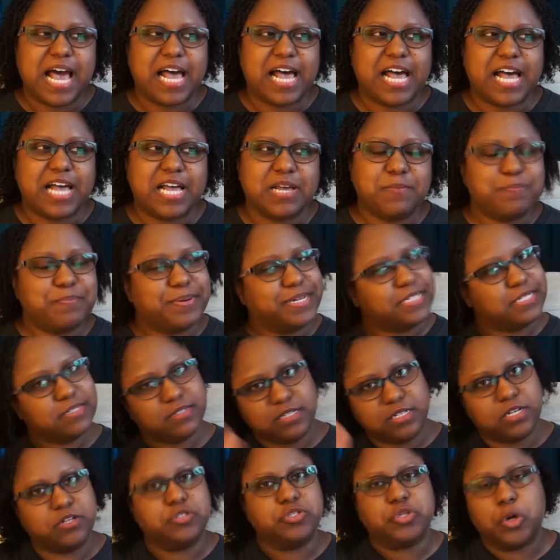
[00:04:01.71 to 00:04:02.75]
But,
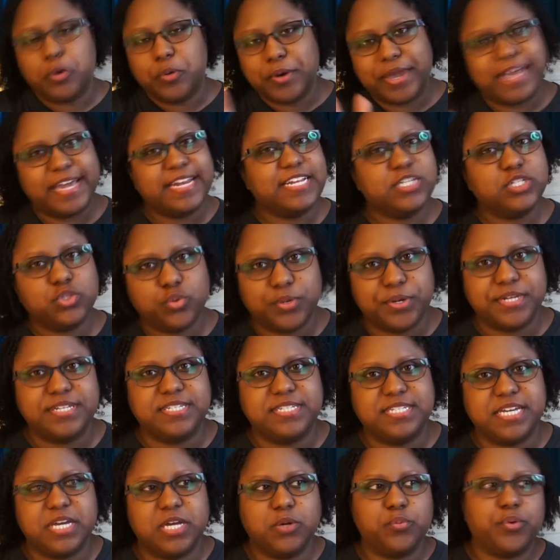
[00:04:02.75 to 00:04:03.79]
you know, don't get it
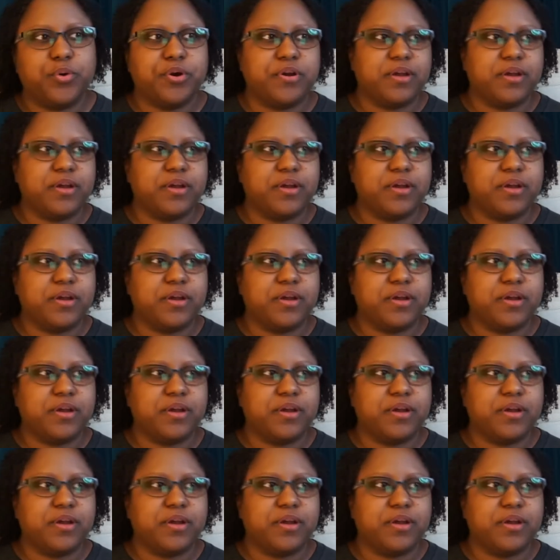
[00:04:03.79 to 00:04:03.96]
twisted.